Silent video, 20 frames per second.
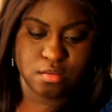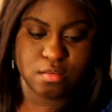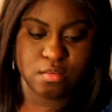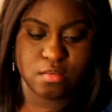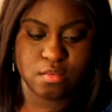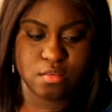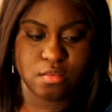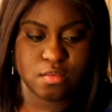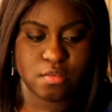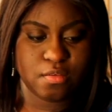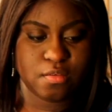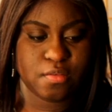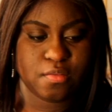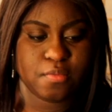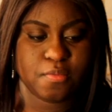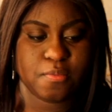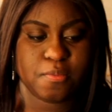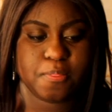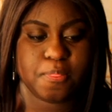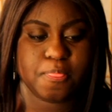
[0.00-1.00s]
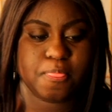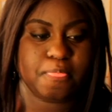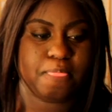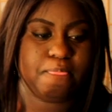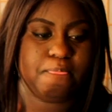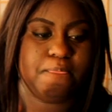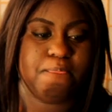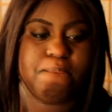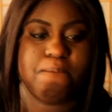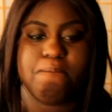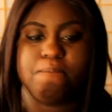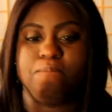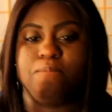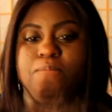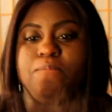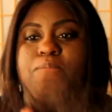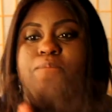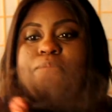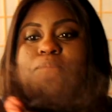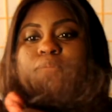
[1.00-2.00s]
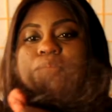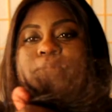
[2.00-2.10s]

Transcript: (silence)